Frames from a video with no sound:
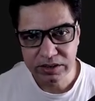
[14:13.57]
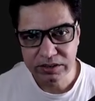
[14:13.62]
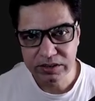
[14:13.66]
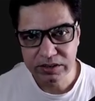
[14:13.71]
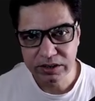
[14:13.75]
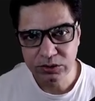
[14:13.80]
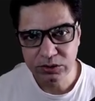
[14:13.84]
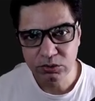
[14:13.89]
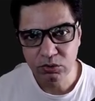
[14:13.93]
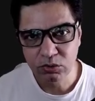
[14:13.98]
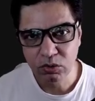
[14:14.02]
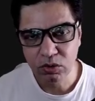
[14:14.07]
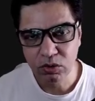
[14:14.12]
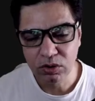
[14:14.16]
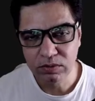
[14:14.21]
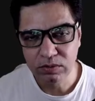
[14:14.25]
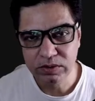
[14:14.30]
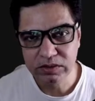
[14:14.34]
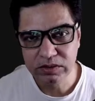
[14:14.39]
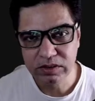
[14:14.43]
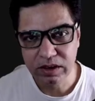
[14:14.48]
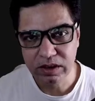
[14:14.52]
then you
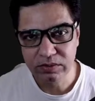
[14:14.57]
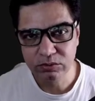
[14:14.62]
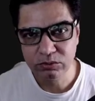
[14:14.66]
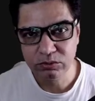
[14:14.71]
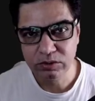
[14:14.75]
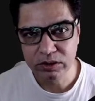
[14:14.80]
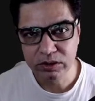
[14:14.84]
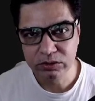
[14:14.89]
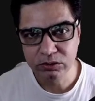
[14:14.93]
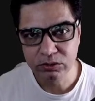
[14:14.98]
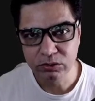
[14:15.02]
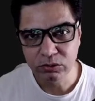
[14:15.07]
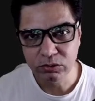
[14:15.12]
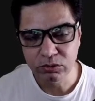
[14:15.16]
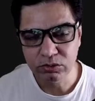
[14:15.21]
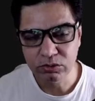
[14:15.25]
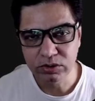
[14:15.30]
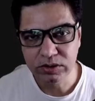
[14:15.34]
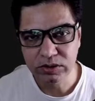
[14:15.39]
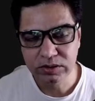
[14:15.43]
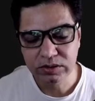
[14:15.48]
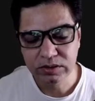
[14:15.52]
always have to
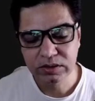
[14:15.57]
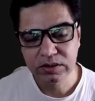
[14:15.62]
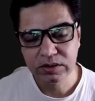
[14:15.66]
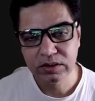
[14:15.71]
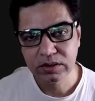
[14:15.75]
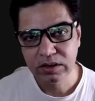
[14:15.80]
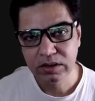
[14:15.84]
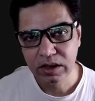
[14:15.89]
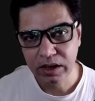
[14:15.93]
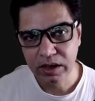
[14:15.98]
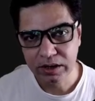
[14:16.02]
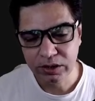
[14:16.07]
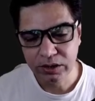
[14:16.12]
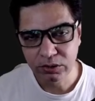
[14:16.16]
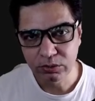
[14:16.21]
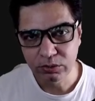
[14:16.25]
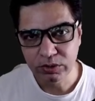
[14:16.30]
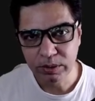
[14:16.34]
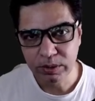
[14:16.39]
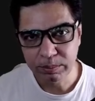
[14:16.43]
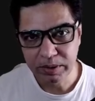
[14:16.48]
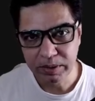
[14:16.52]
exclude
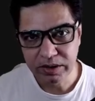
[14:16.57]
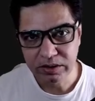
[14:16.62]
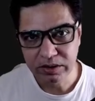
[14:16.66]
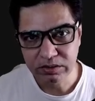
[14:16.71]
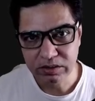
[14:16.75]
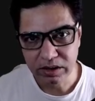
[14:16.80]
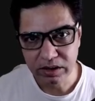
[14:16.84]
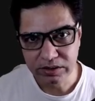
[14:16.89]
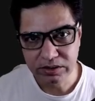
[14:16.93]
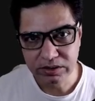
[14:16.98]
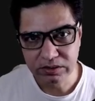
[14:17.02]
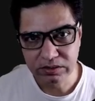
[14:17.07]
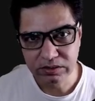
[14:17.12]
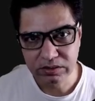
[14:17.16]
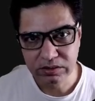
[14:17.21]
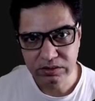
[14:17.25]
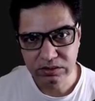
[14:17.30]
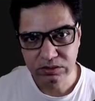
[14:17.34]
acute appendicitis.